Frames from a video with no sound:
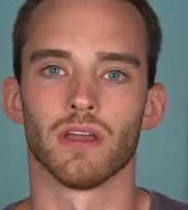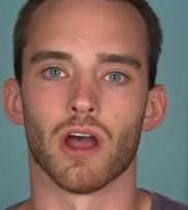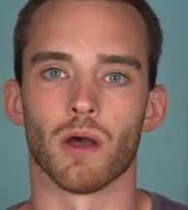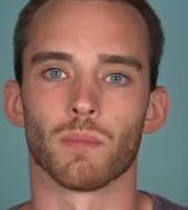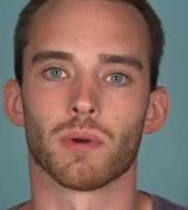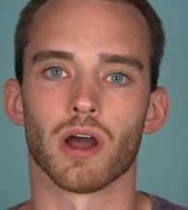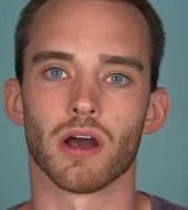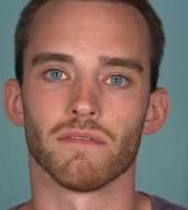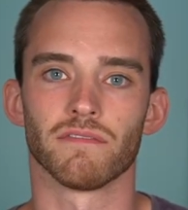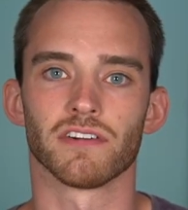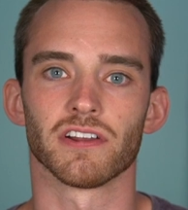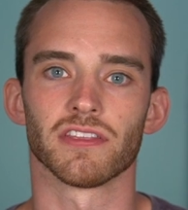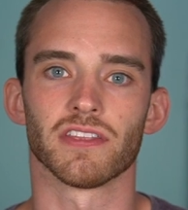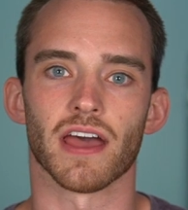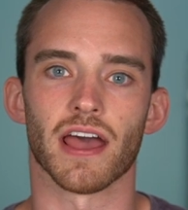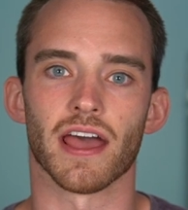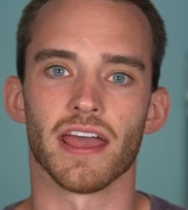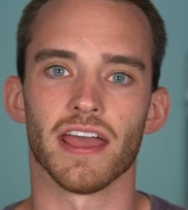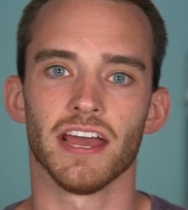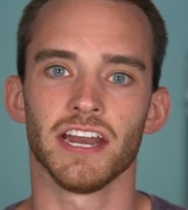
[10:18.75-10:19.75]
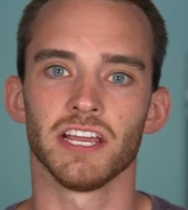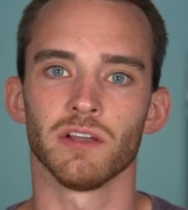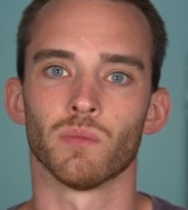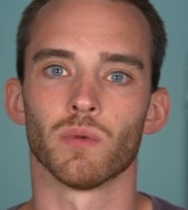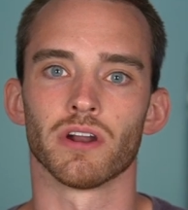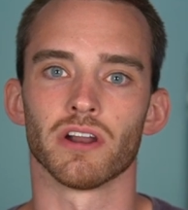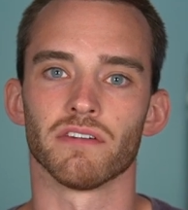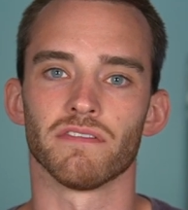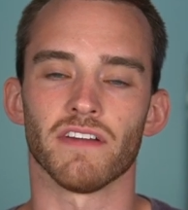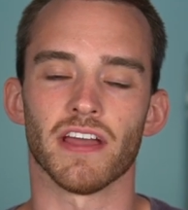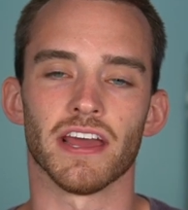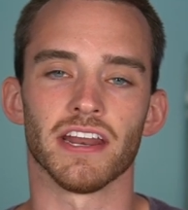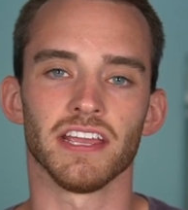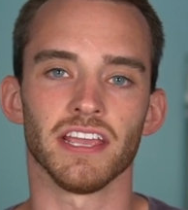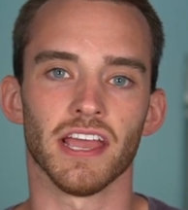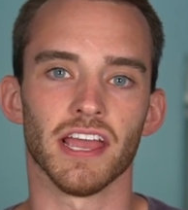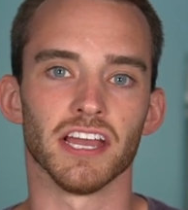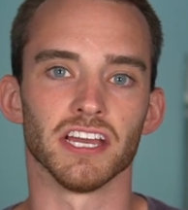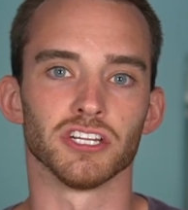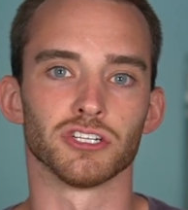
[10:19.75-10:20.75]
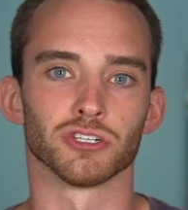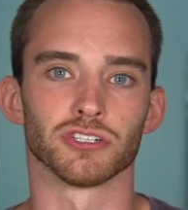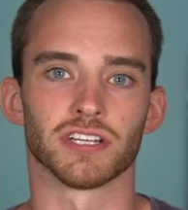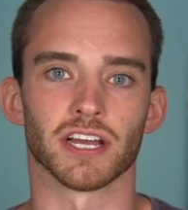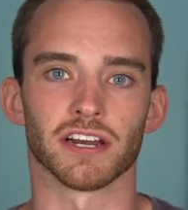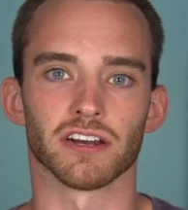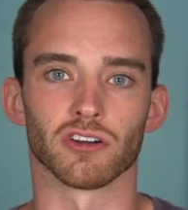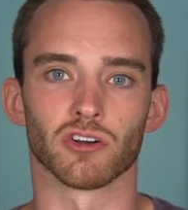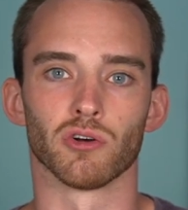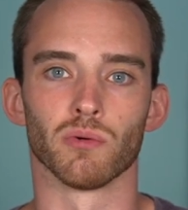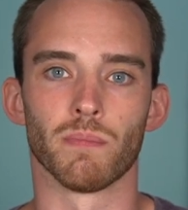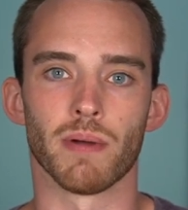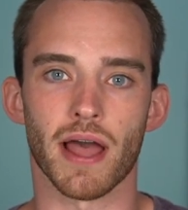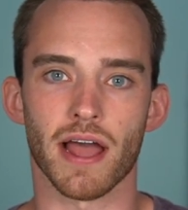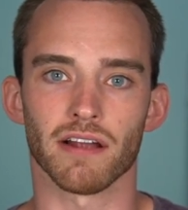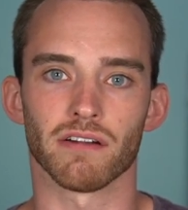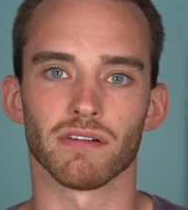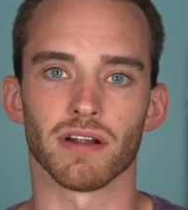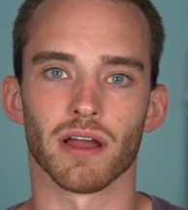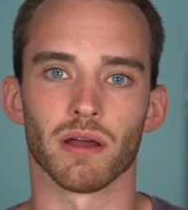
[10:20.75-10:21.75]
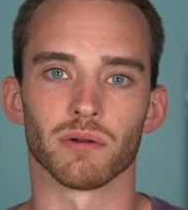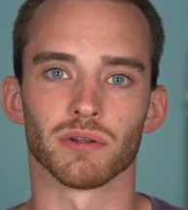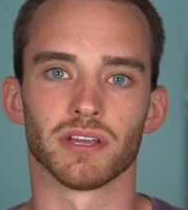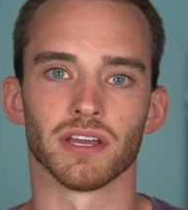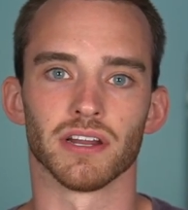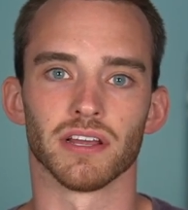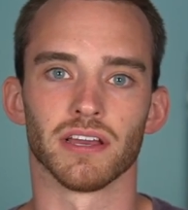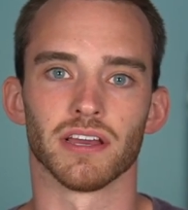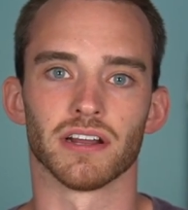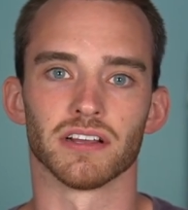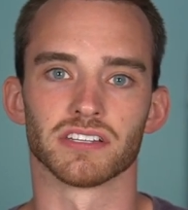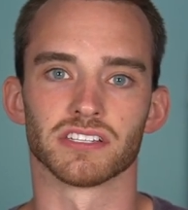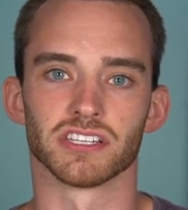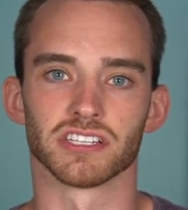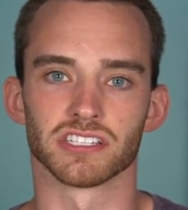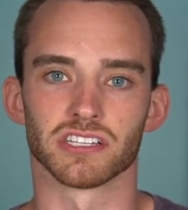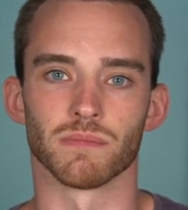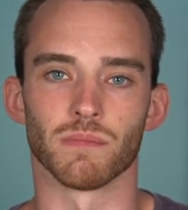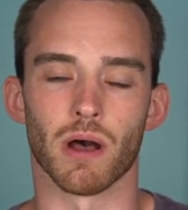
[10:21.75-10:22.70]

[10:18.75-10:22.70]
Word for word: I'm confident that anyone of any age or technical background can get a system